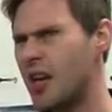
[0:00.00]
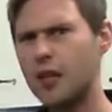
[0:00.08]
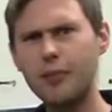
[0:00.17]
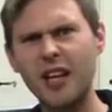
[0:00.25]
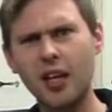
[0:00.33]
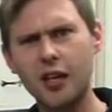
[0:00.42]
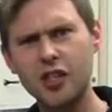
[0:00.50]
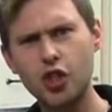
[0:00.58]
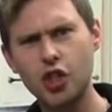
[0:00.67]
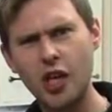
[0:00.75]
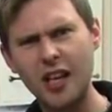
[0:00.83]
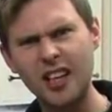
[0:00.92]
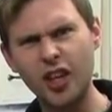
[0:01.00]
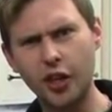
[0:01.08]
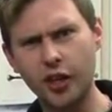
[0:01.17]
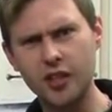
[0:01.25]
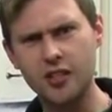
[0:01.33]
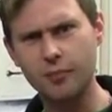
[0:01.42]
a little bit like a chili,
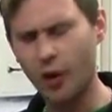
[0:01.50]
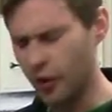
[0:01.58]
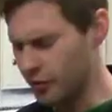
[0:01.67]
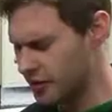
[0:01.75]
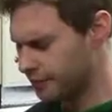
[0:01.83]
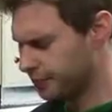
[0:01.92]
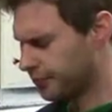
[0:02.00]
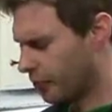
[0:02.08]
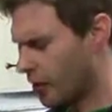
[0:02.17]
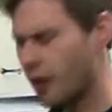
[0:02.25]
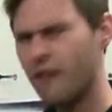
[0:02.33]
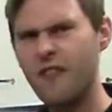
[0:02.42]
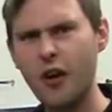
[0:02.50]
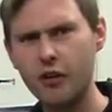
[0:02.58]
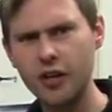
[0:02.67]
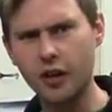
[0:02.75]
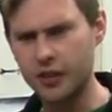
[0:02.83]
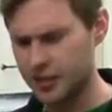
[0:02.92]
I suppose.
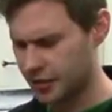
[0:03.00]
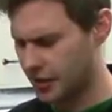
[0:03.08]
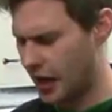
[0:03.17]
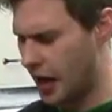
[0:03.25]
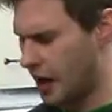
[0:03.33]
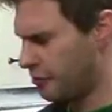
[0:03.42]
Very nice.